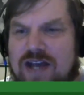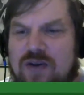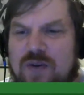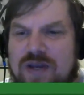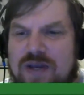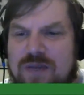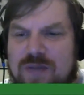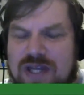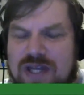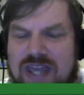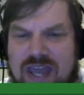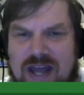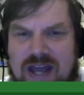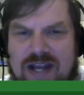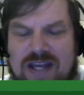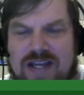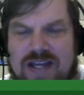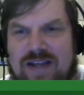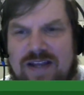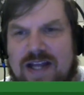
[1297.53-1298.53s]
mechanic,
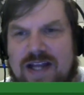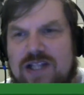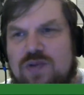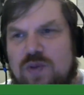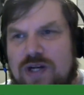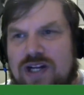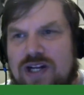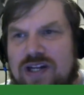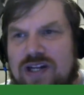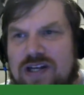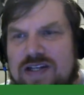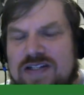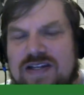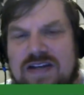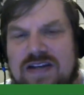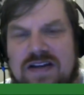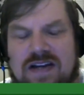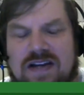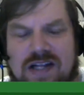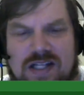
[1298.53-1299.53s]
and that's what it is.
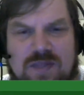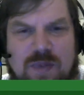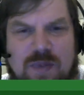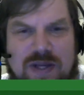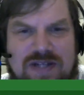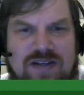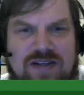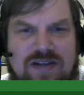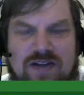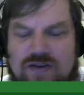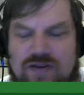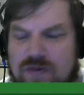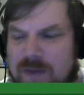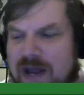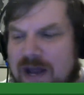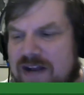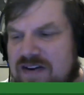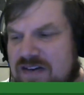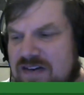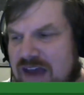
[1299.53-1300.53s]
It's basically a
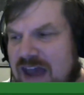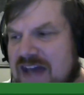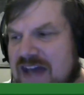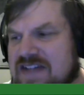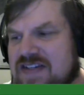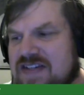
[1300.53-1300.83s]
dramatic task.